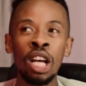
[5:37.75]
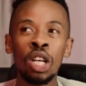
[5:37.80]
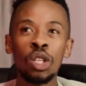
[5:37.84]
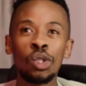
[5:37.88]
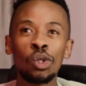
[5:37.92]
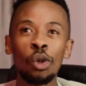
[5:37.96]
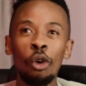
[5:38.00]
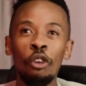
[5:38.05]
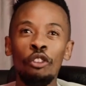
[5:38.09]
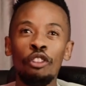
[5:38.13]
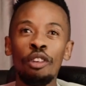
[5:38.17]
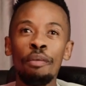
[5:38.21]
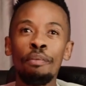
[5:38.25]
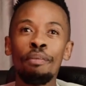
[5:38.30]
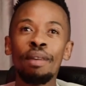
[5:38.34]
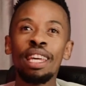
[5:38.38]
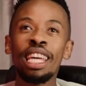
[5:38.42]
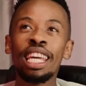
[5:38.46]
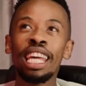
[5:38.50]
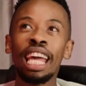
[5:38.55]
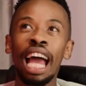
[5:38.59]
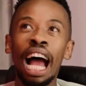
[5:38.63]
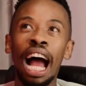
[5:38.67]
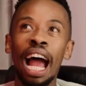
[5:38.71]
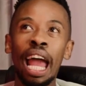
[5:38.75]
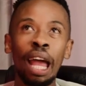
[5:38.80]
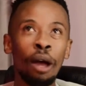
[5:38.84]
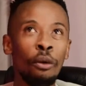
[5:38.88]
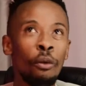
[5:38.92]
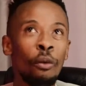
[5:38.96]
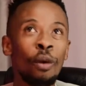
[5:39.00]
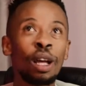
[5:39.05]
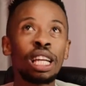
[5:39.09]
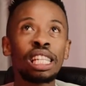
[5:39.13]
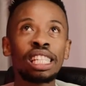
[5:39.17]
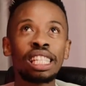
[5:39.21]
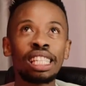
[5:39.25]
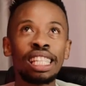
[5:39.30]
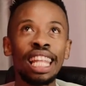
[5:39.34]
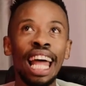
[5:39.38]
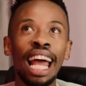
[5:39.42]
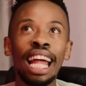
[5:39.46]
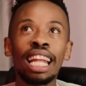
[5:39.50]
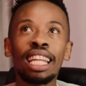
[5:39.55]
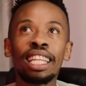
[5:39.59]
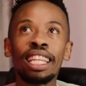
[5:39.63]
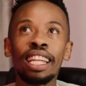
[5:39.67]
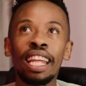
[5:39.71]
So for me, I wish
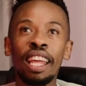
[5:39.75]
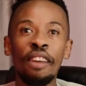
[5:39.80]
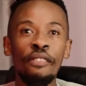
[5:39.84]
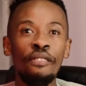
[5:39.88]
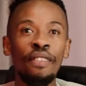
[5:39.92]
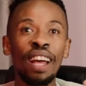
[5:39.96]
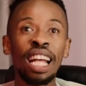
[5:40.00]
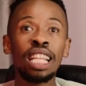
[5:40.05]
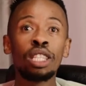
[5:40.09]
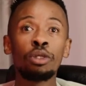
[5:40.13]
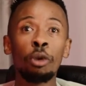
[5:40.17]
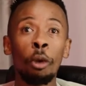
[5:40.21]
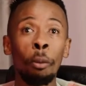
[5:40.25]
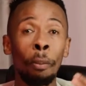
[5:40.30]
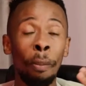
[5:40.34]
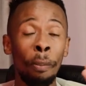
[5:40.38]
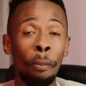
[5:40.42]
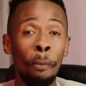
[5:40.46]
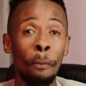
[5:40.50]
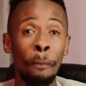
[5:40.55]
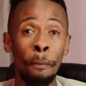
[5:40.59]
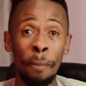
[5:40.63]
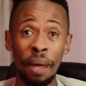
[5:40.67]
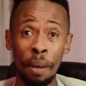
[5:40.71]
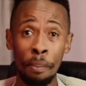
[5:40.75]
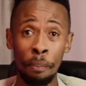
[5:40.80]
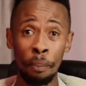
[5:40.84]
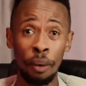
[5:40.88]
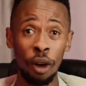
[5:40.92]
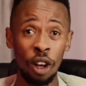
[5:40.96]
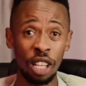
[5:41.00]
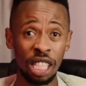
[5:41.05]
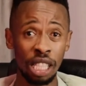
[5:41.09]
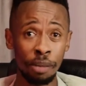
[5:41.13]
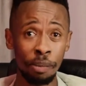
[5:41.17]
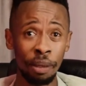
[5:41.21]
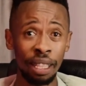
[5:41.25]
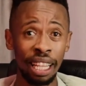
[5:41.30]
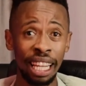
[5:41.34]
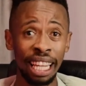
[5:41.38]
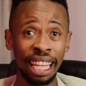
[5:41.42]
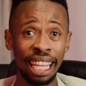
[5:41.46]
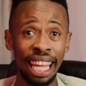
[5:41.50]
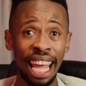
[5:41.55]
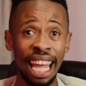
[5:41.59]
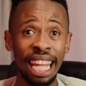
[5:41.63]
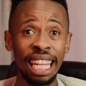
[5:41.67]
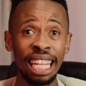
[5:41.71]
that events will be possible
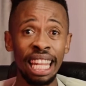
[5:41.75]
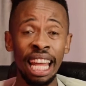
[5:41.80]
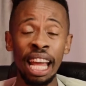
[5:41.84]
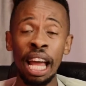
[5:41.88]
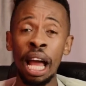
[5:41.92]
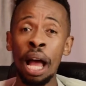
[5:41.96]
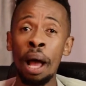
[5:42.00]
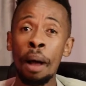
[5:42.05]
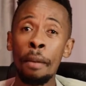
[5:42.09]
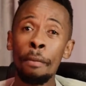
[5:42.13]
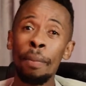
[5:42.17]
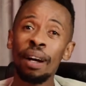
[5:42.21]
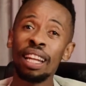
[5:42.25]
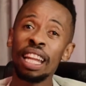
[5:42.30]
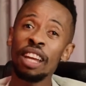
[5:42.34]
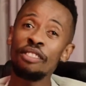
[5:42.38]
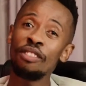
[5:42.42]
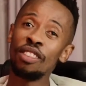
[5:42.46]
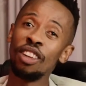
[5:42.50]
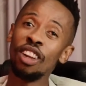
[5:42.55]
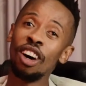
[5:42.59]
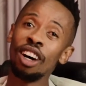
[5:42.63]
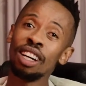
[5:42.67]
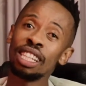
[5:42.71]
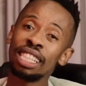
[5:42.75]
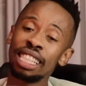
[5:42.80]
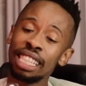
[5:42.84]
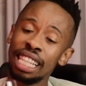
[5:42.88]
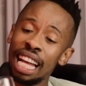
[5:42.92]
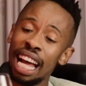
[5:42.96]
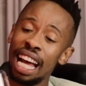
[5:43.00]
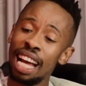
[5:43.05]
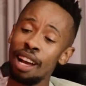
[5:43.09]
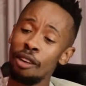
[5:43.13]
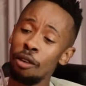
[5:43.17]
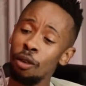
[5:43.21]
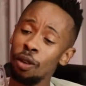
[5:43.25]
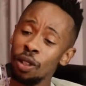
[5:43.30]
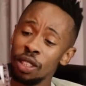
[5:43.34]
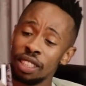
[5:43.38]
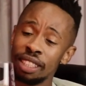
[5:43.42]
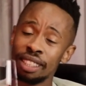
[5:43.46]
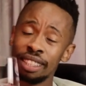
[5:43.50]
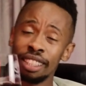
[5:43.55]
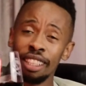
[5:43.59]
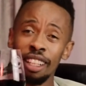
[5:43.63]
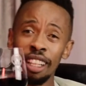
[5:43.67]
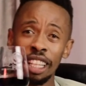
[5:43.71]
again. But if not, I will
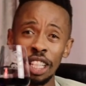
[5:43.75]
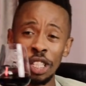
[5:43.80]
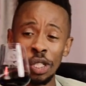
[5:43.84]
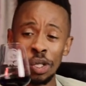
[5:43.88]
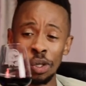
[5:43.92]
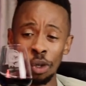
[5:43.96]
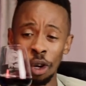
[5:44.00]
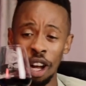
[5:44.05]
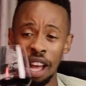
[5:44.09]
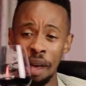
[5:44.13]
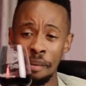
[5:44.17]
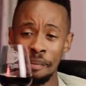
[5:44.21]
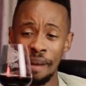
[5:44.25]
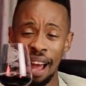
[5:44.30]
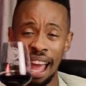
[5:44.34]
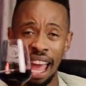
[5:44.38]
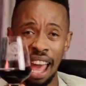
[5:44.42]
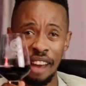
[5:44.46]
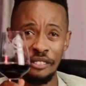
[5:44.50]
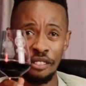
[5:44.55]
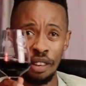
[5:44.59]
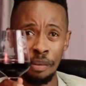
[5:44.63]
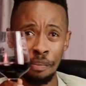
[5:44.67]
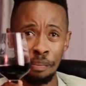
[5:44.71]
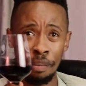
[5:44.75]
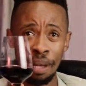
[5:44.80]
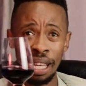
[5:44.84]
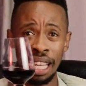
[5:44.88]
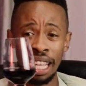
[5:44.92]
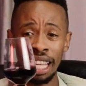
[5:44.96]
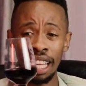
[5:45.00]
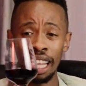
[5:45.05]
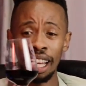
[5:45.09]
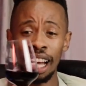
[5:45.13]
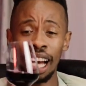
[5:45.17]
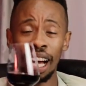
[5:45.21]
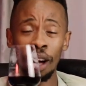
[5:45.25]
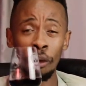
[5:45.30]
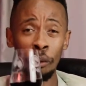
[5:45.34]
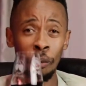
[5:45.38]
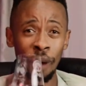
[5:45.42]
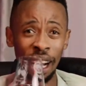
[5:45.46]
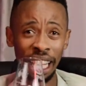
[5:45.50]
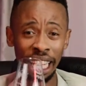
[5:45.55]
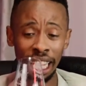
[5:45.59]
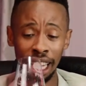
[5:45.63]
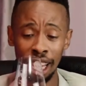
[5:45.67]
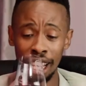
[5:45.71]
still enjoy my FNB
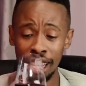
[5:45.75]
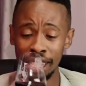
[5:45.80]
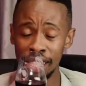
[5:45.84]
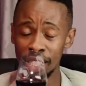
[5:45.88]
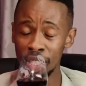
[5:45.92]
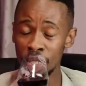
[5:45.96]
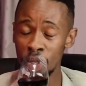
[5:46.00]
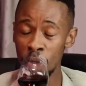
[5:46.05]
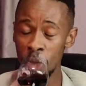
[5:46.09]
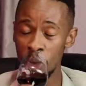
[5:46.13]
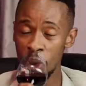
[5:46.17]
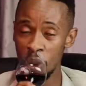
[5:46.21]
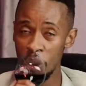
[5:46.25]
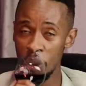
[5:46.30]
wine glass